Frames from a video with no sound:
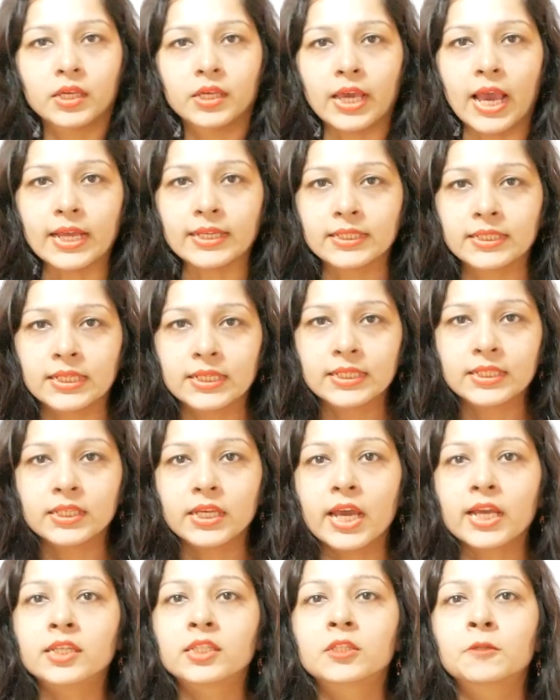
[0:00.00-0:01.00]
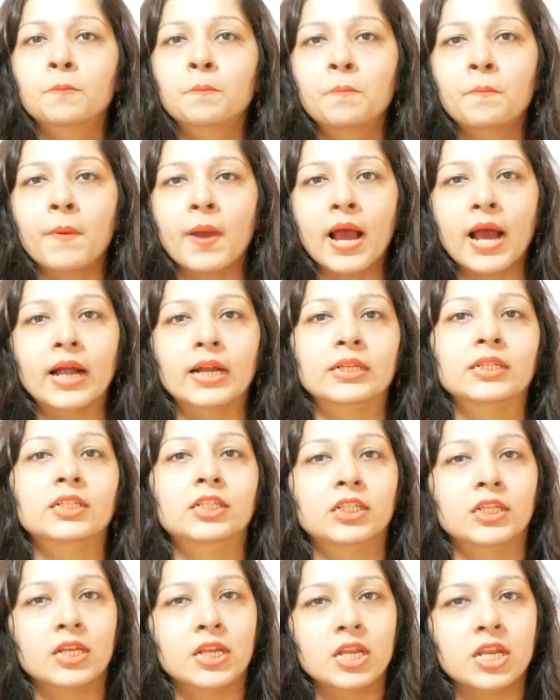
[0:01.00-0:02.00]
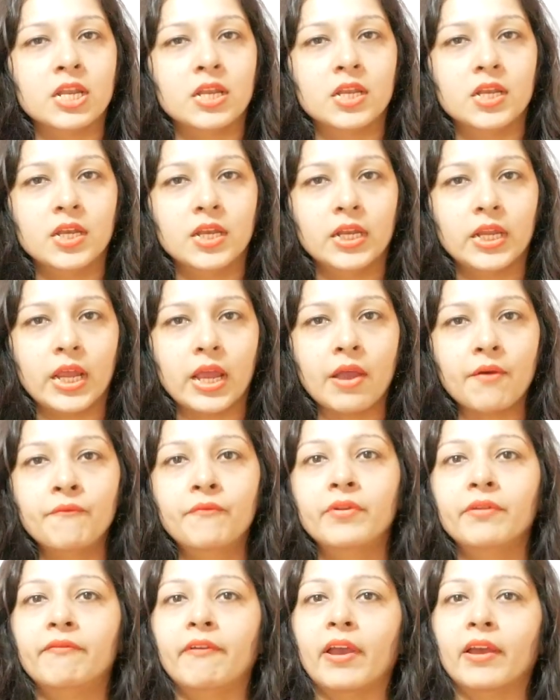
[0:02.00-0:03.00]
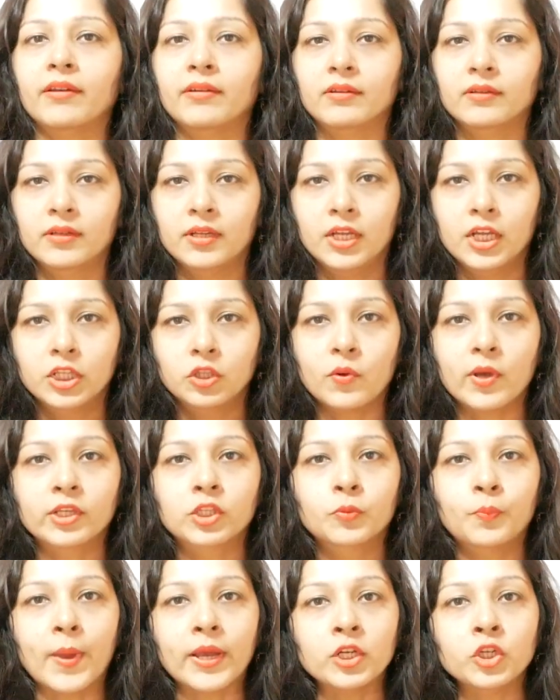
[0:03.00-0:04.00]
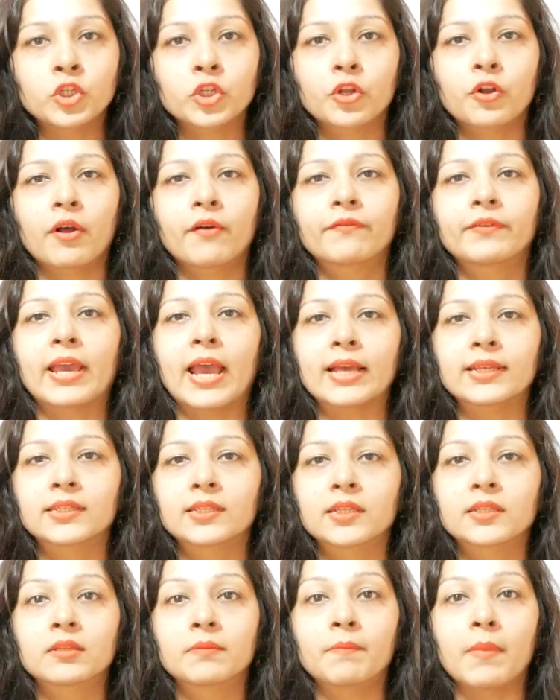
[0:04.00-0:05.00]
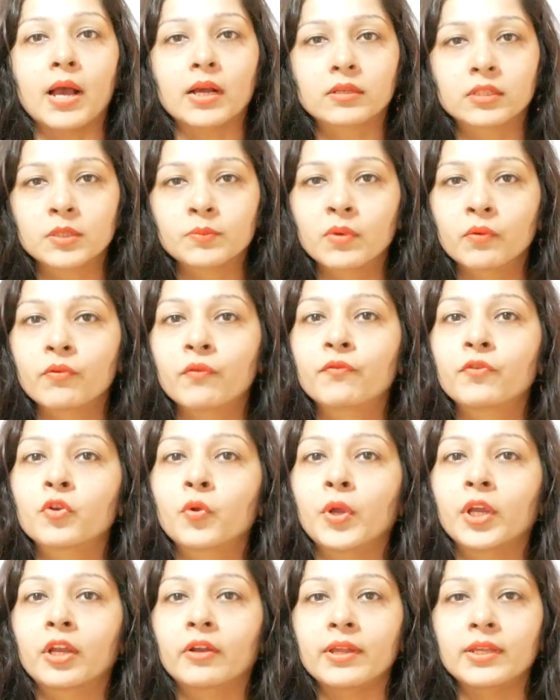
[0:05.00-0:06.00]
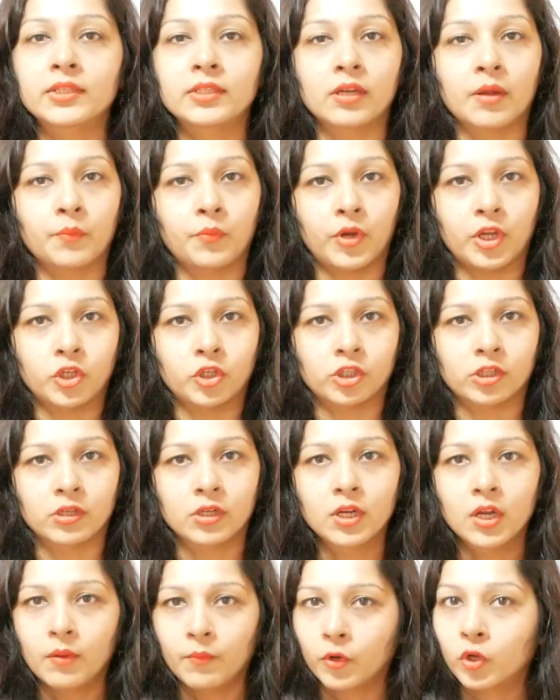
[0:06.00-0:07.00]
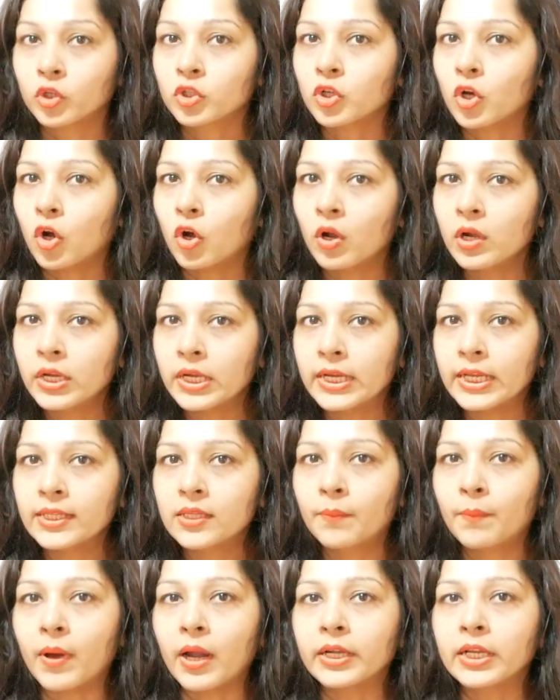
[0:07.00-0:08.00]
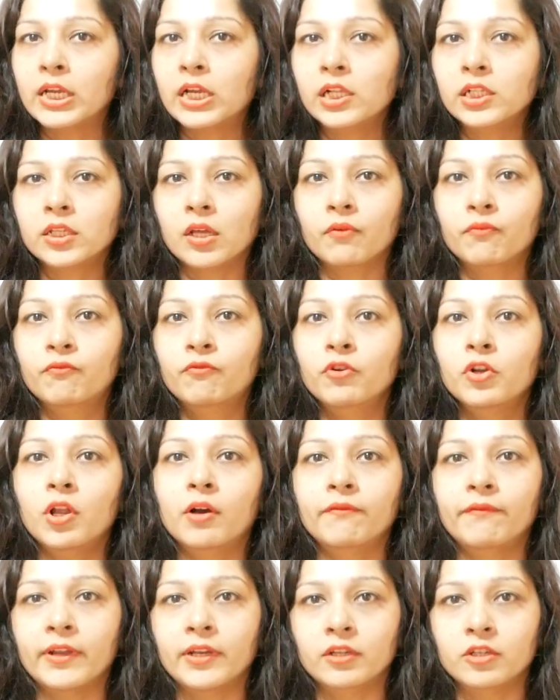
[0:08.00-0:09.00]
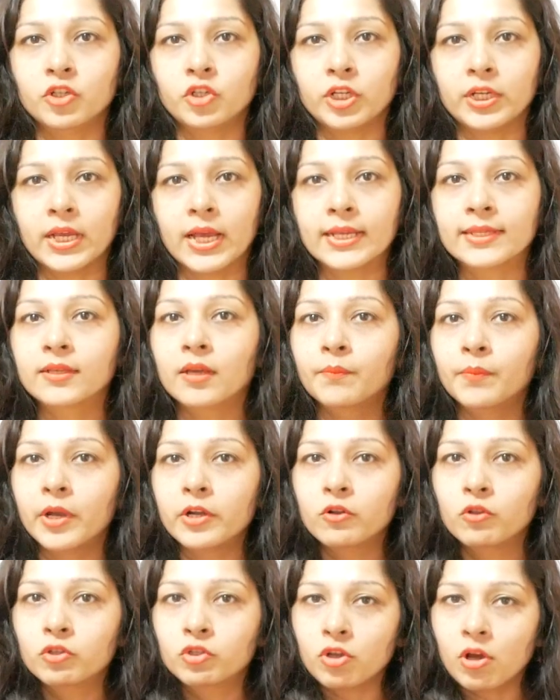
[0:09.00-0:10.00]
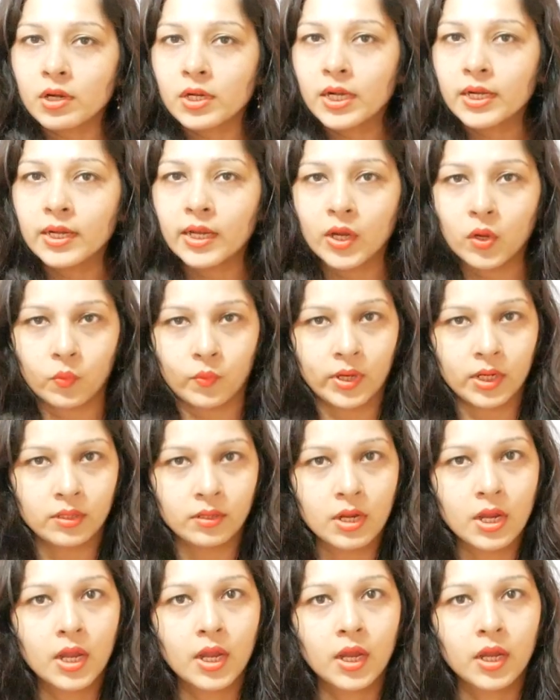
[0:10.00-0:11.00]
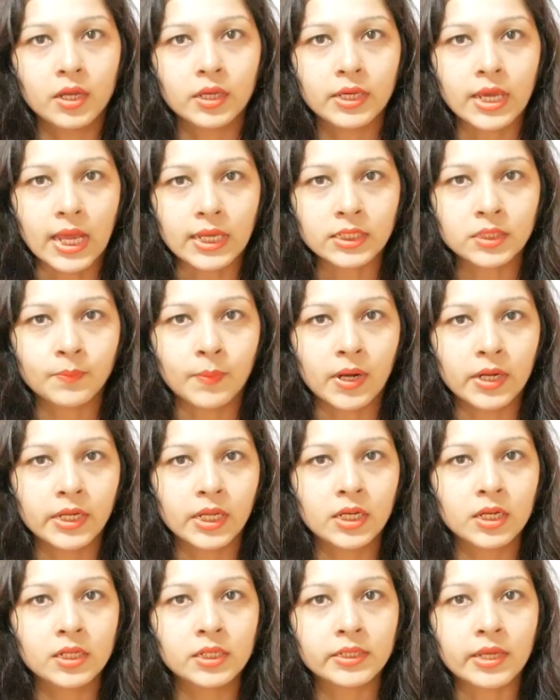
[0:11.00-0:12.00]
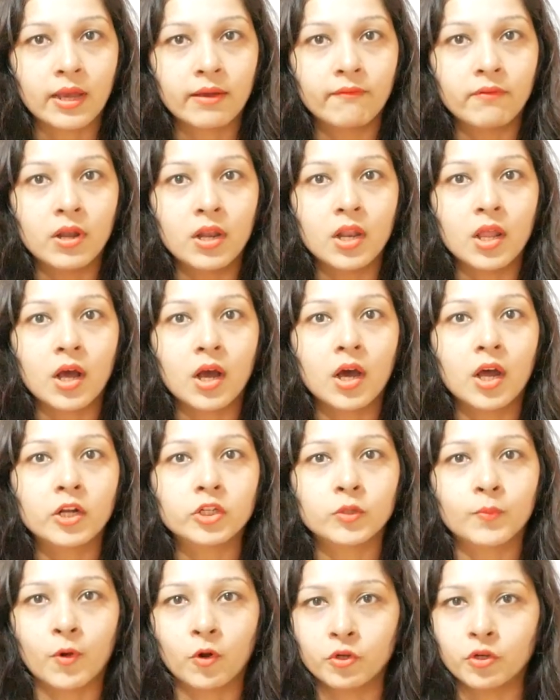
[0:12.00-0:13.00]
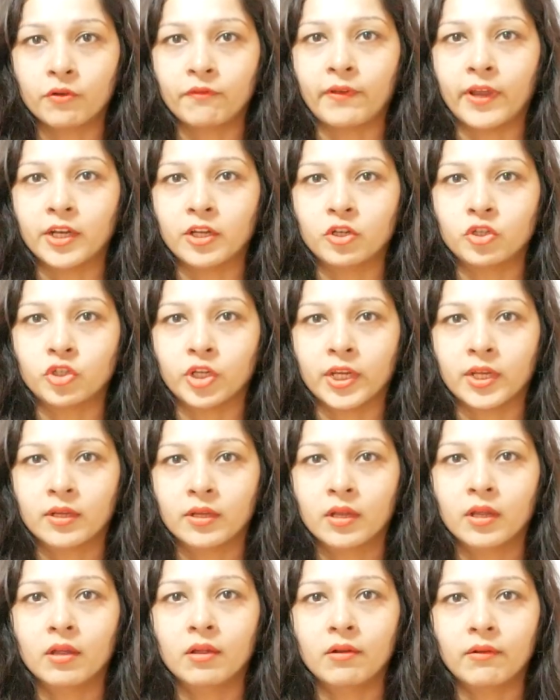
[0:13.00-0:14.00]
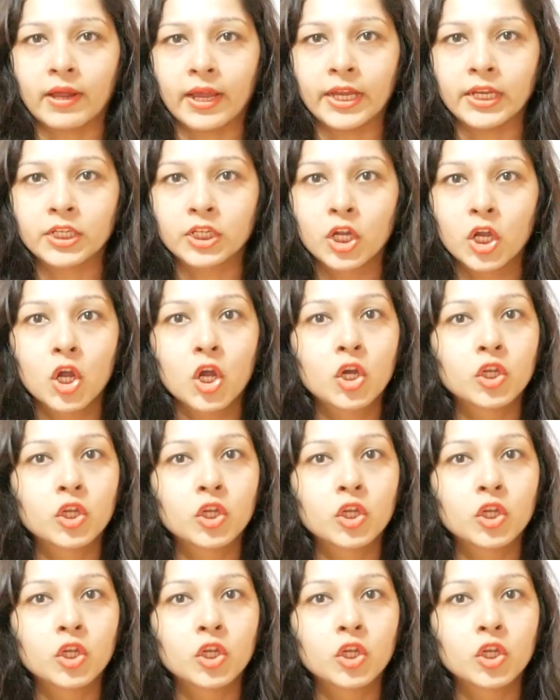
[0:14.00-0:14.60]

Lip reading: gases expand everywhere. The expansion of gas is maximum if you increase temperature, because already the particles are full of energy. As compared to solid liquid, gas particles have large amount of energy, right?